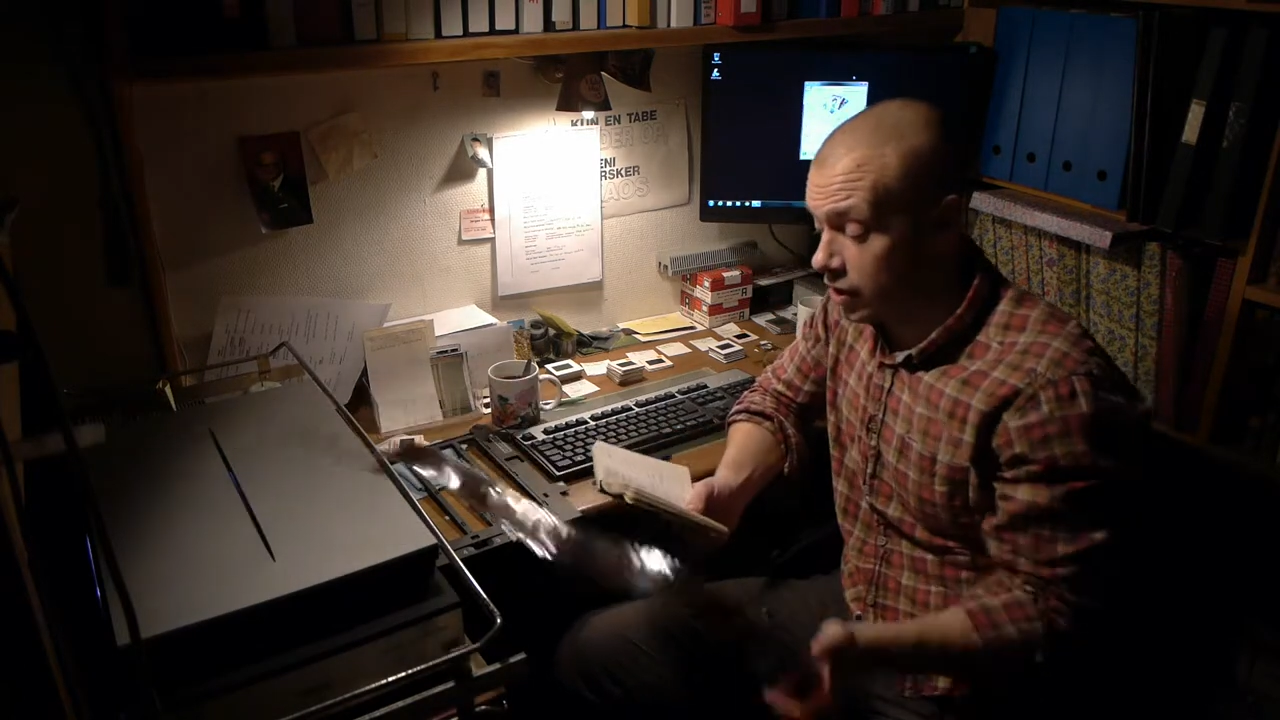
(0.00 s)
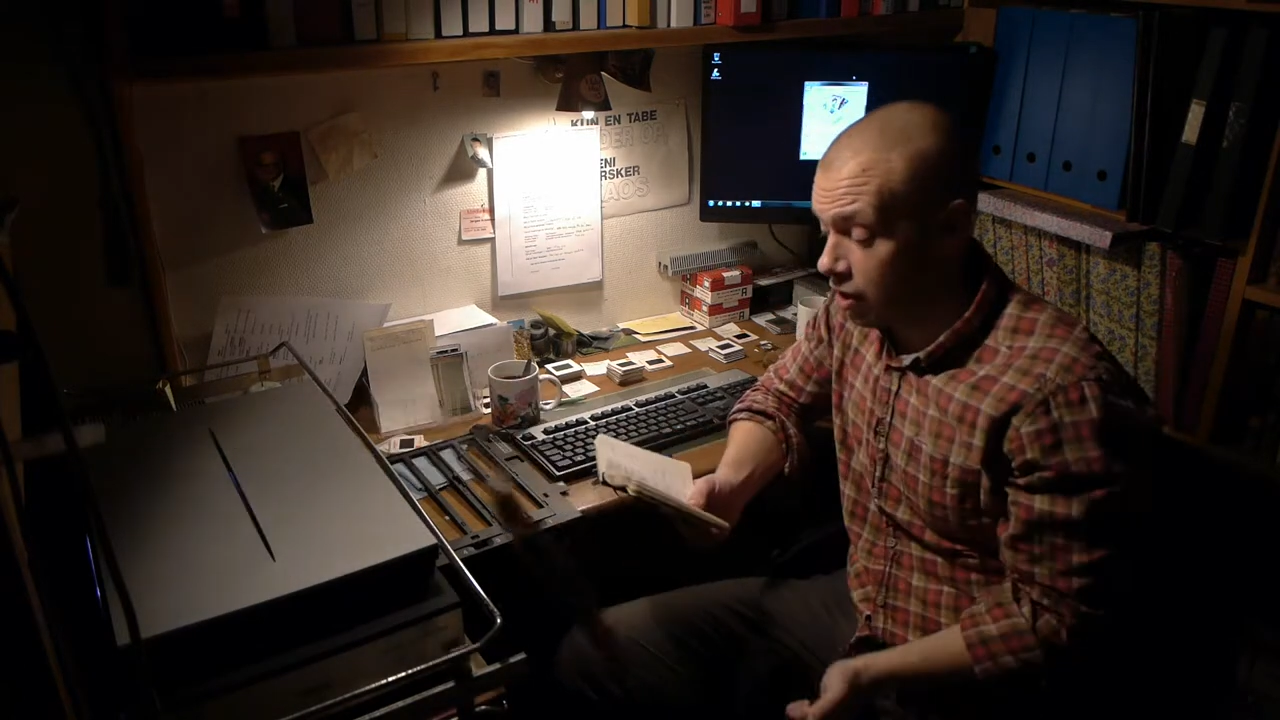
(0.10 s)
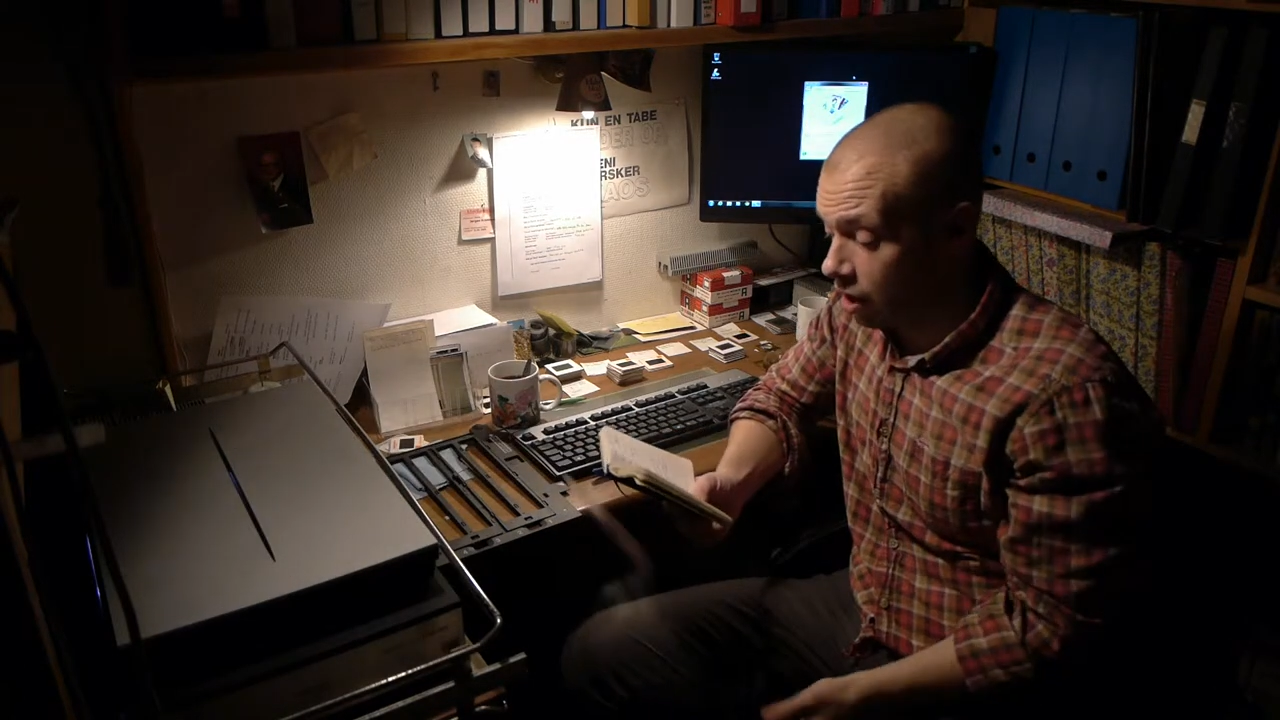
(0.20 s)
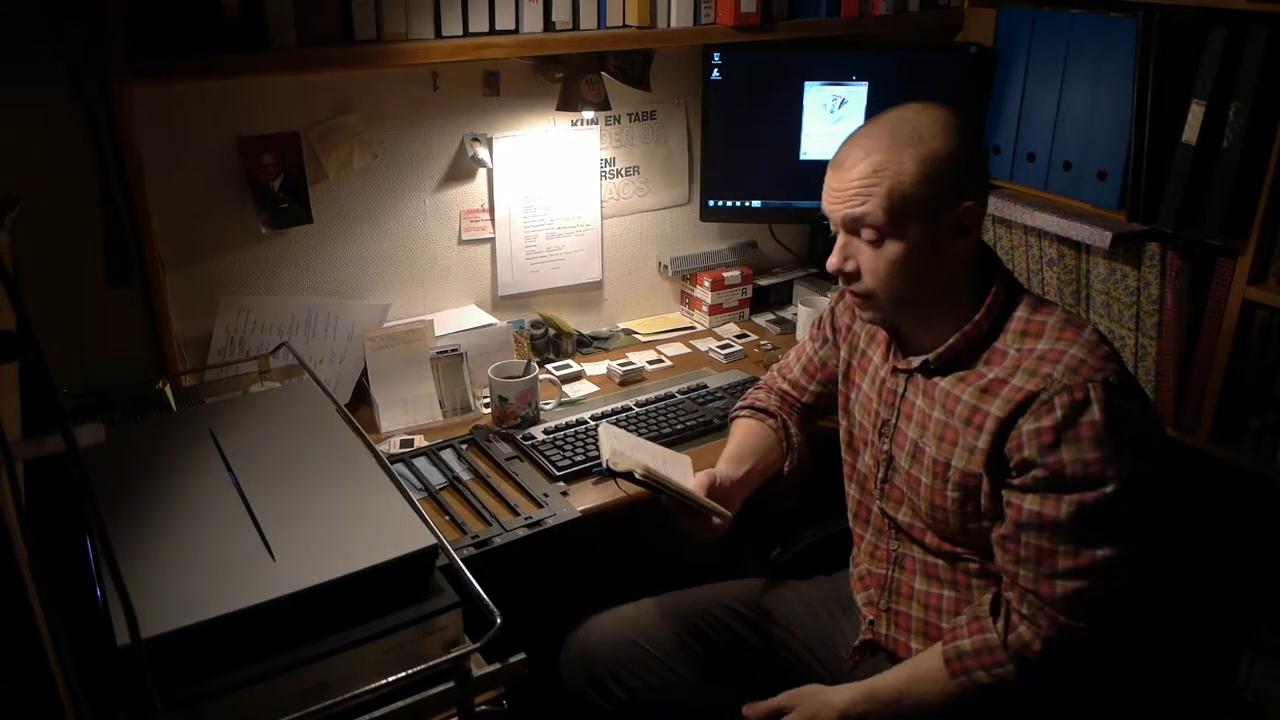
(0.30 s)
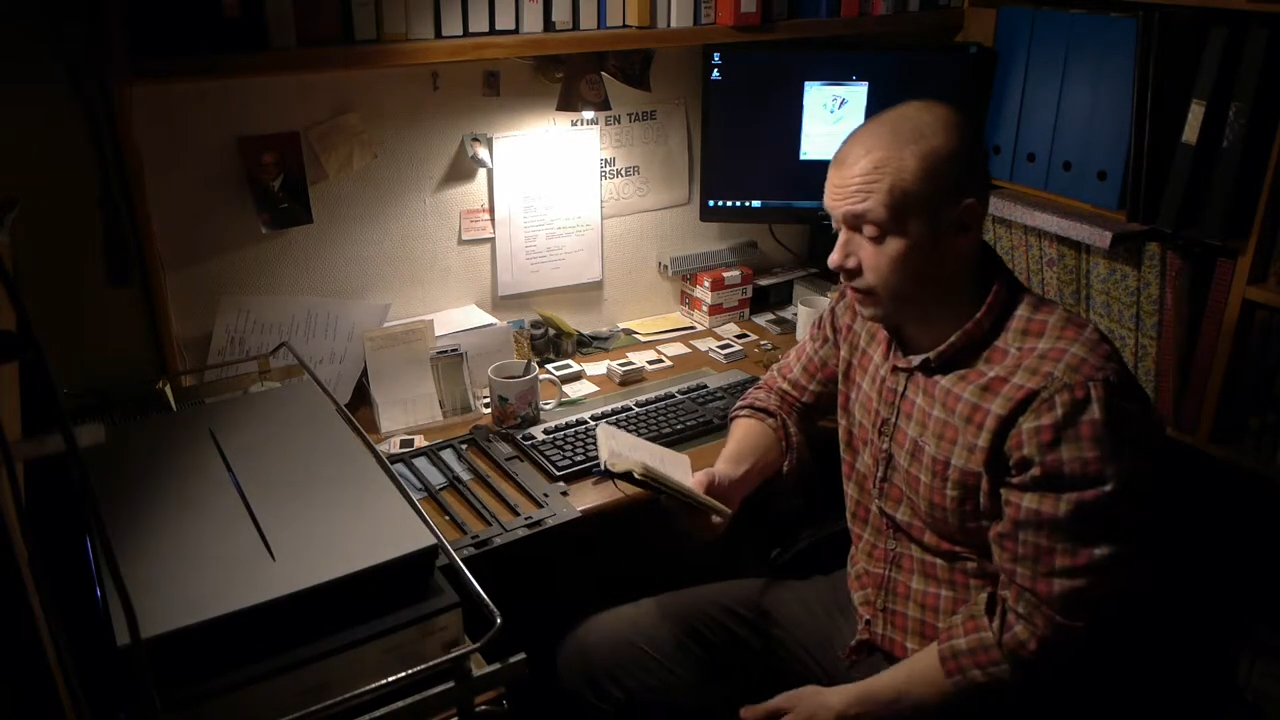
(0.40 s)

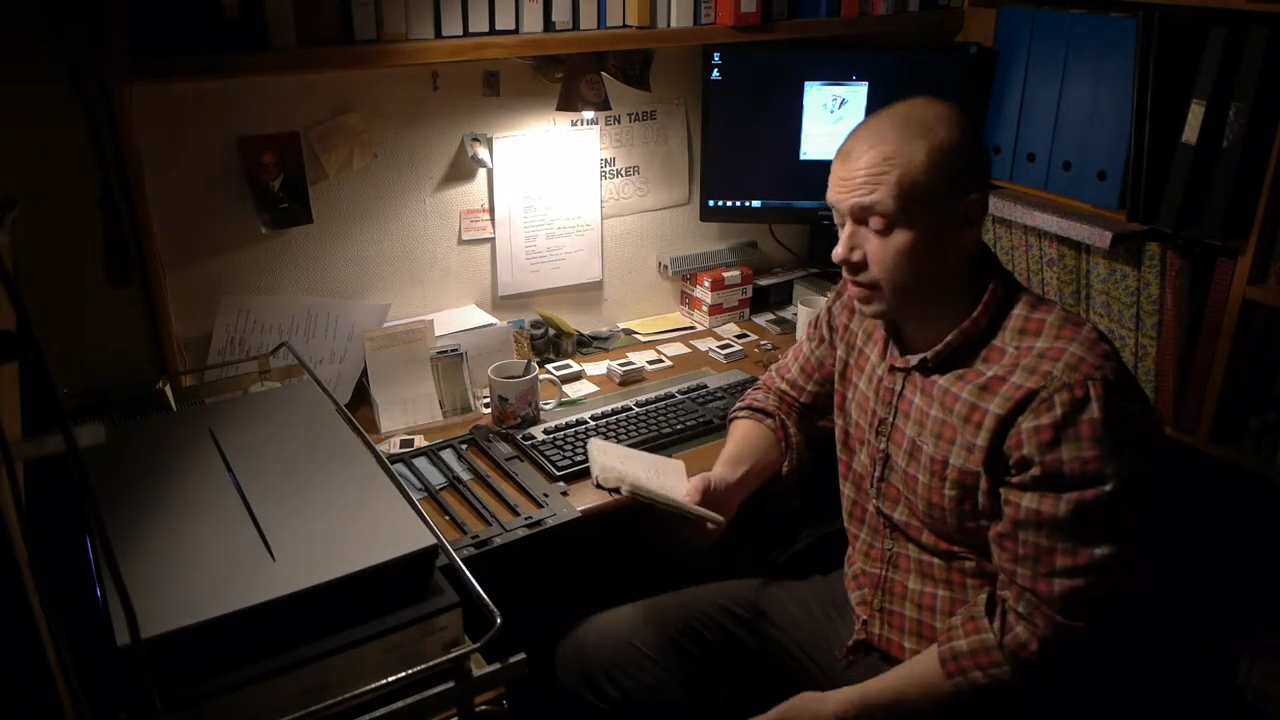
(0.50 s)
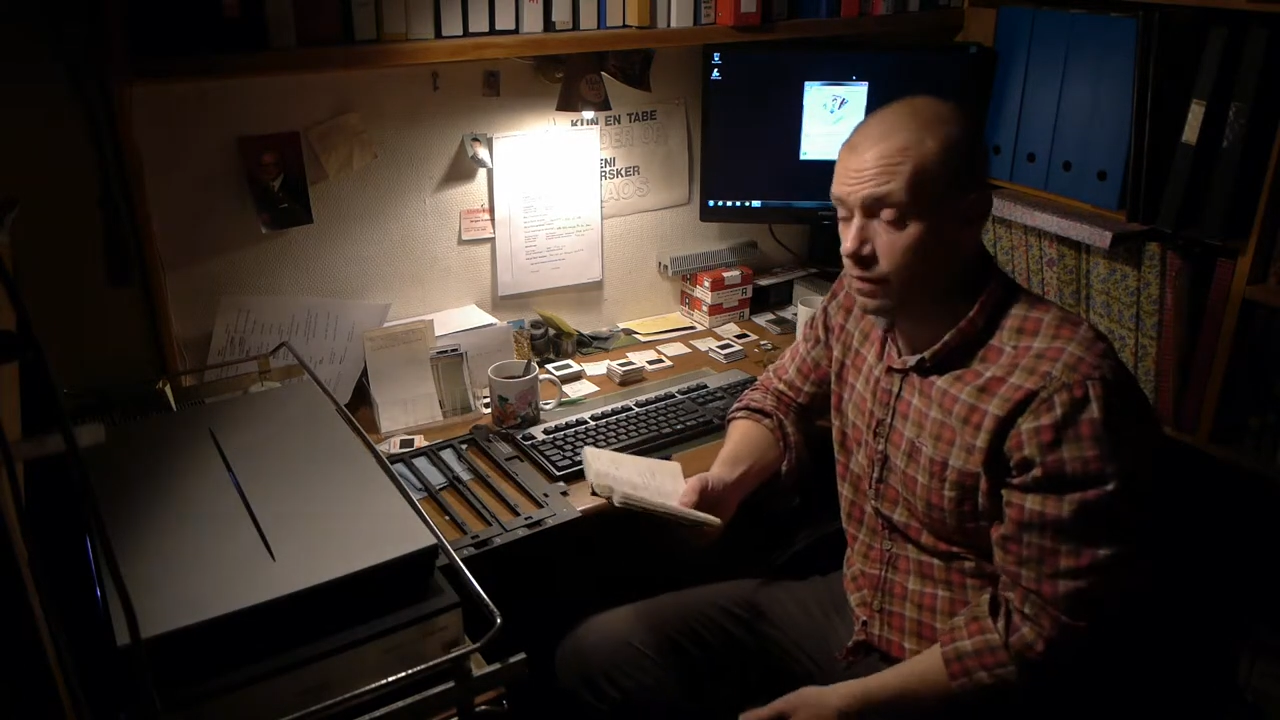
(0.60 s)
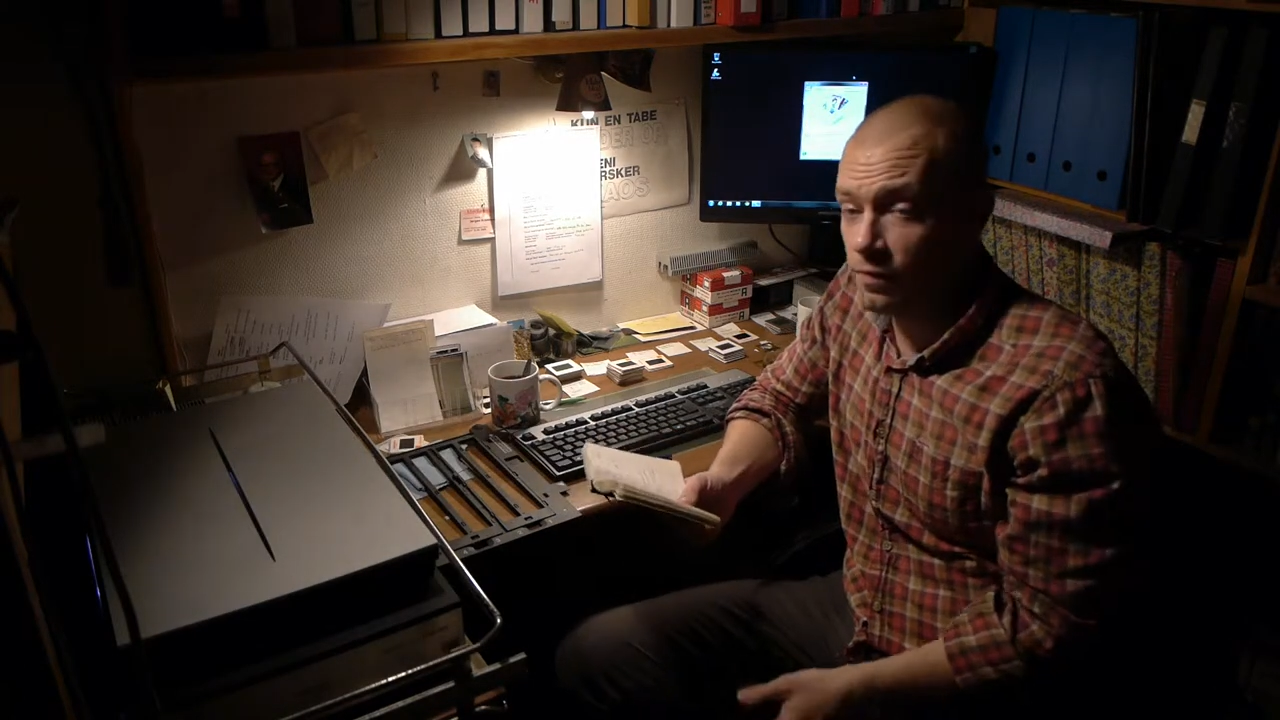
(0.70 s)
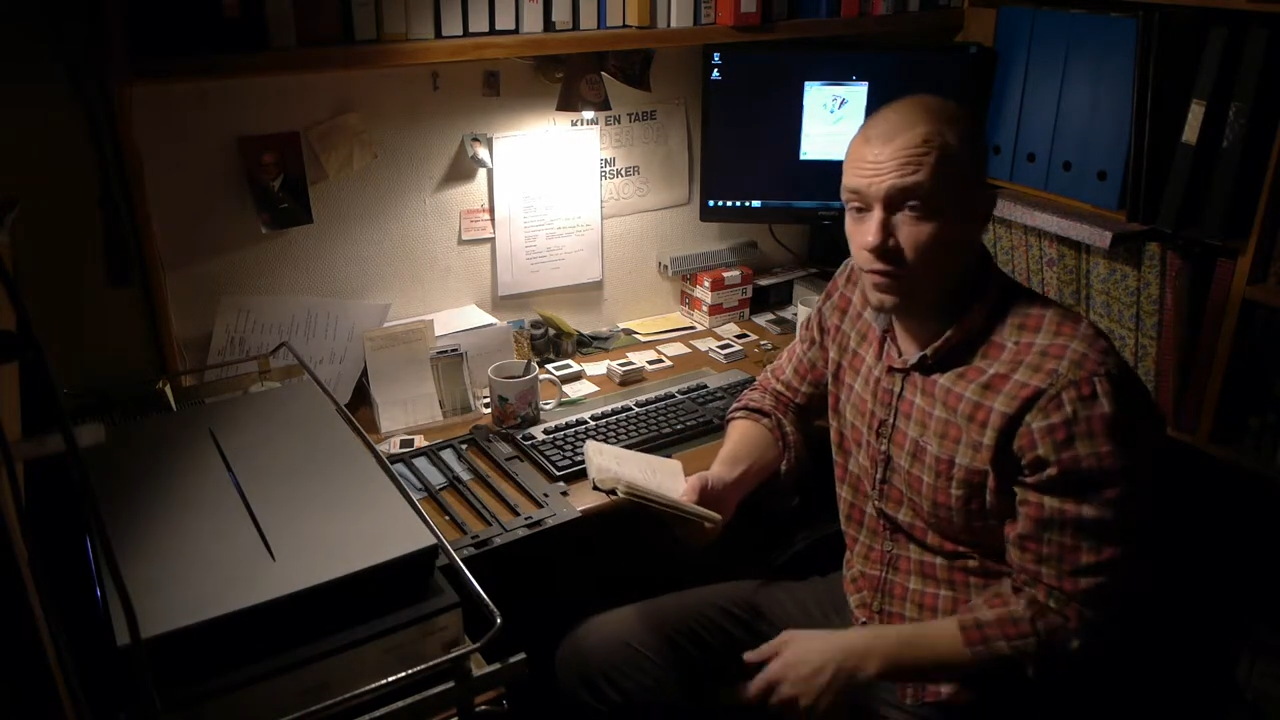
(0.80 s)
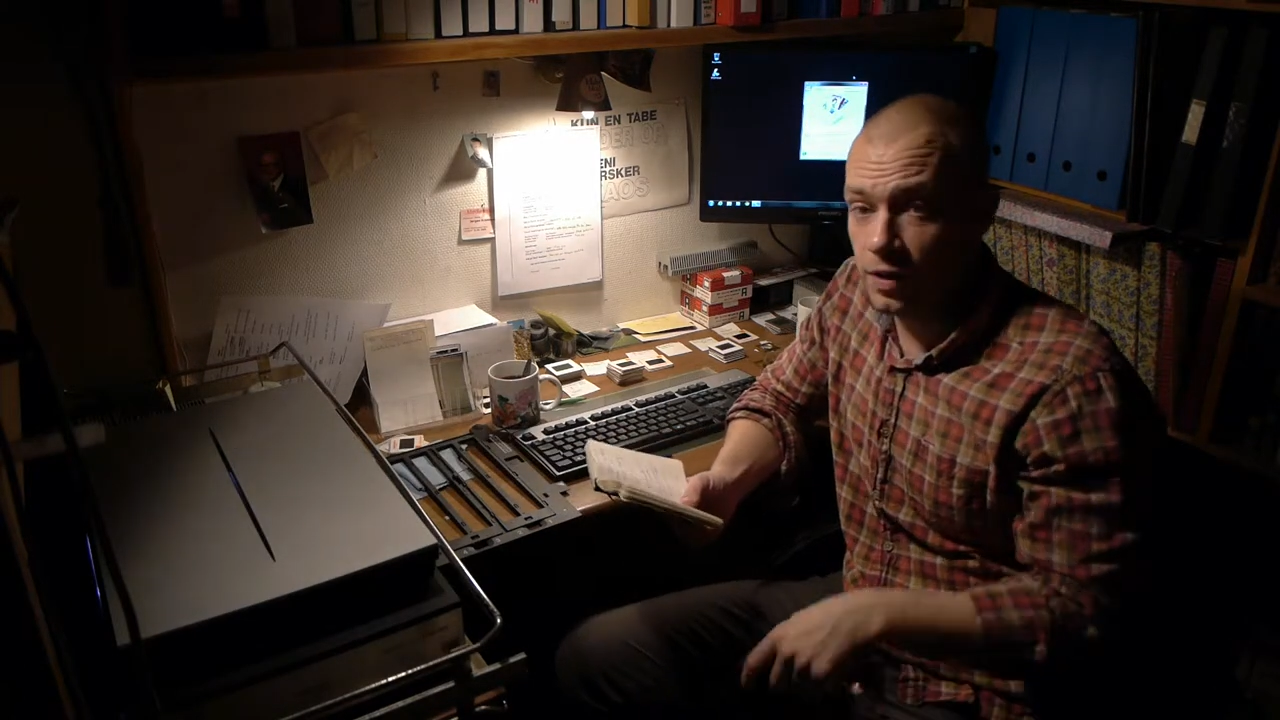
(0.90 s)
color
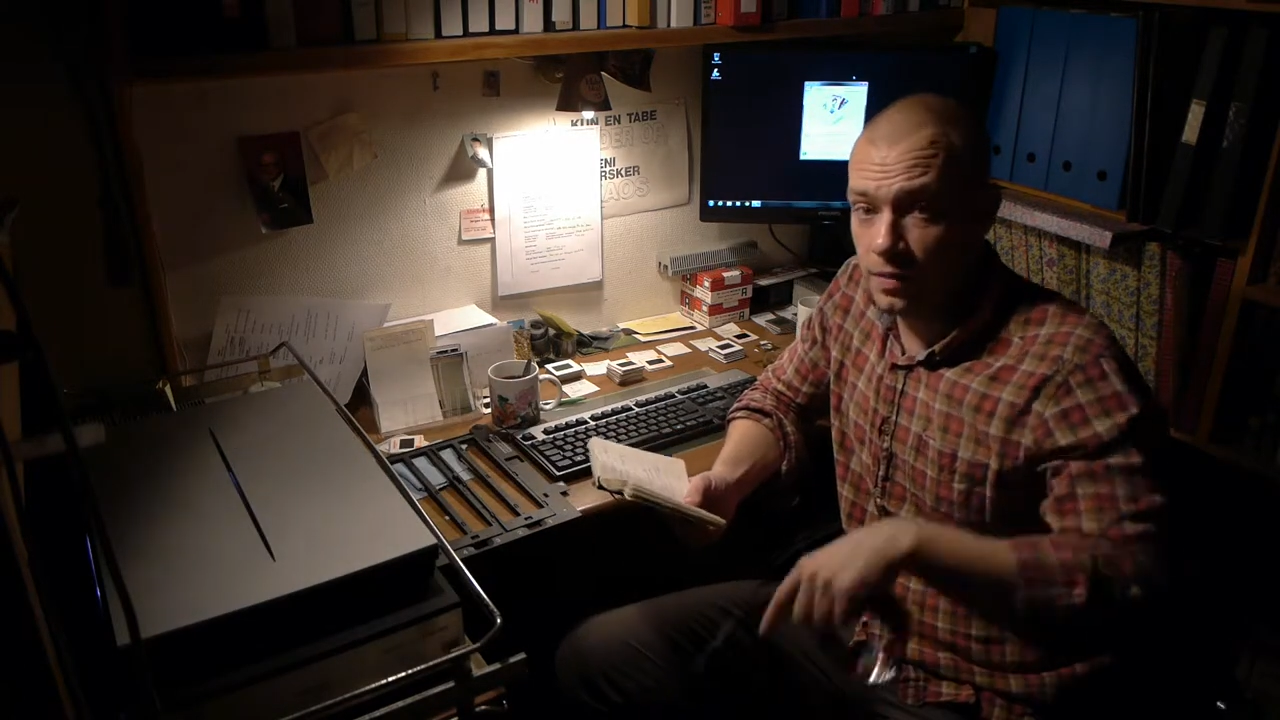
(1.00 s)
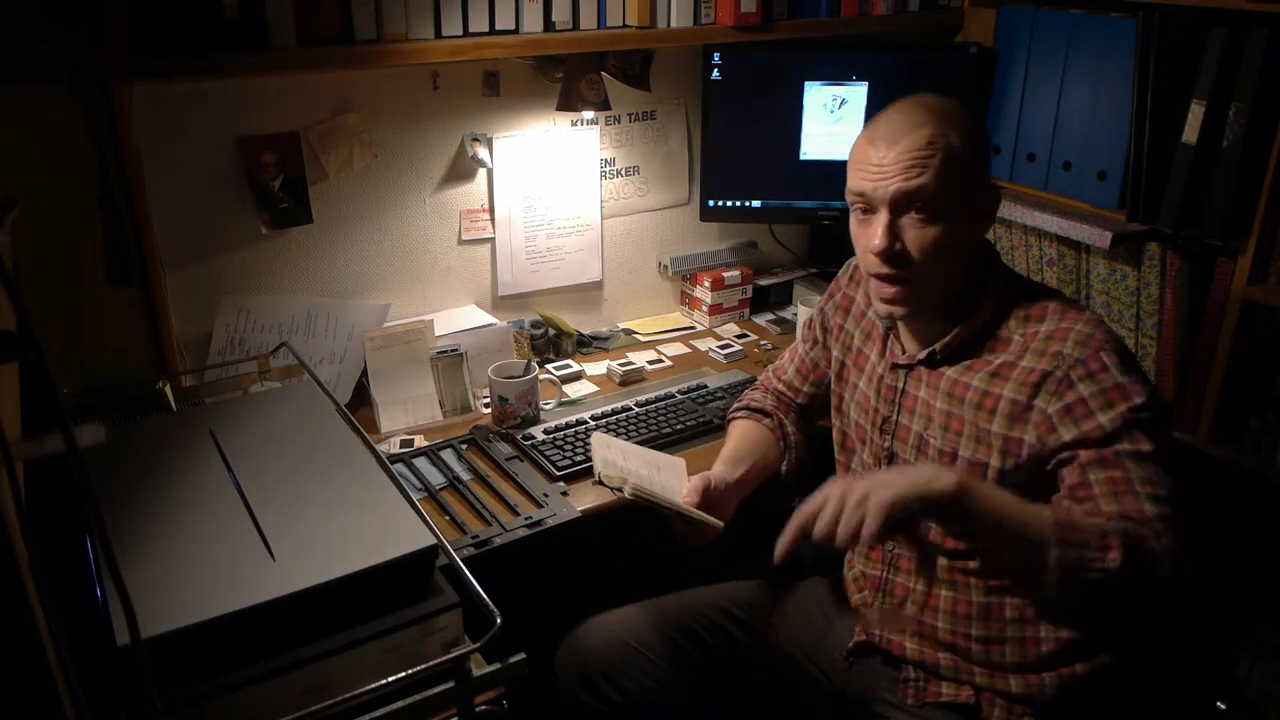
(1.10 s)
film